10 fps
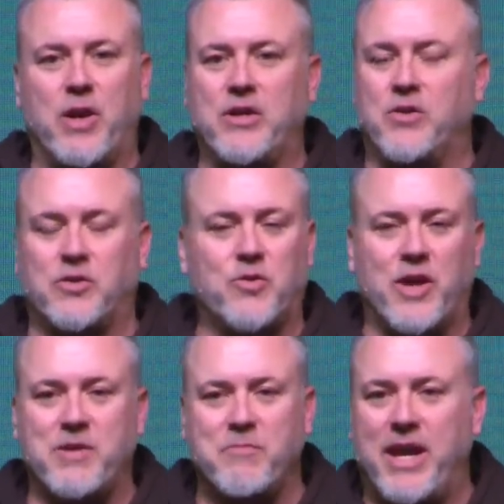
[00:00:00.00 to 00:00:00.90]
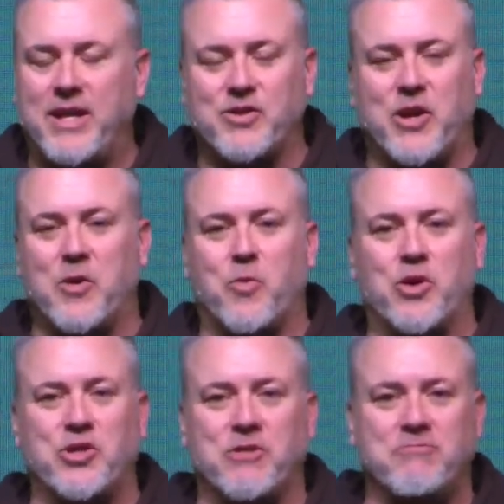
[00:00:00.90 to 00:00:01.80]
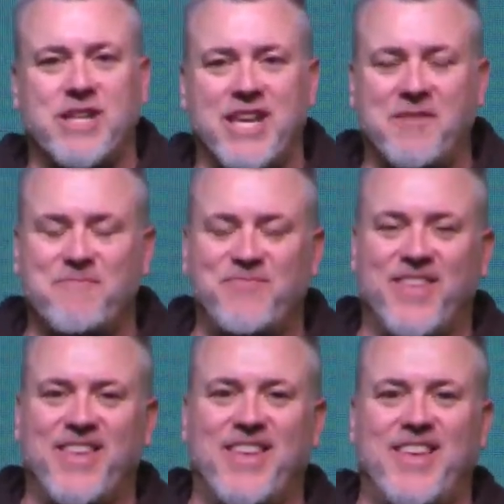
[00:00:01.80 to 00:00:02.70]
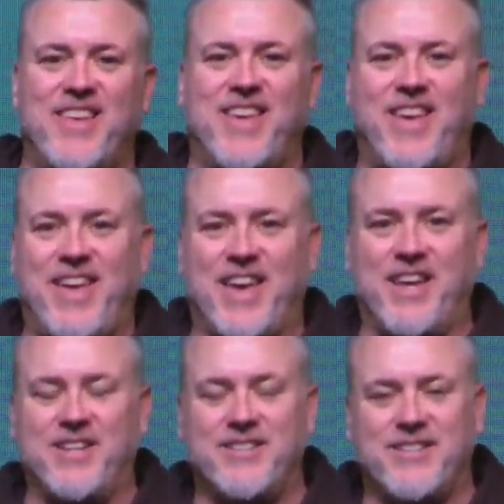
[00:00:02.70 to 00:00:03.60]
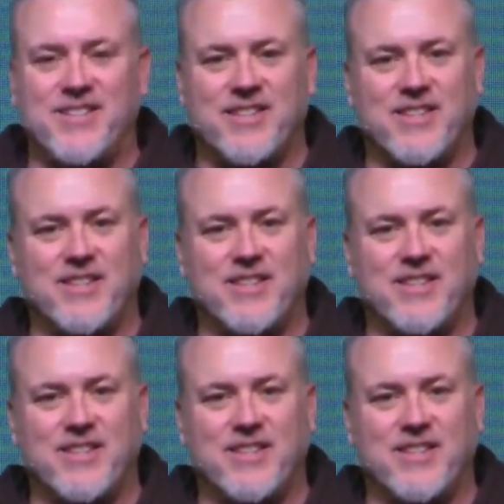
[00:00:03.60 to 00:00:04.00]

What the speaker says: Rendell, great man. He's on our worship team. And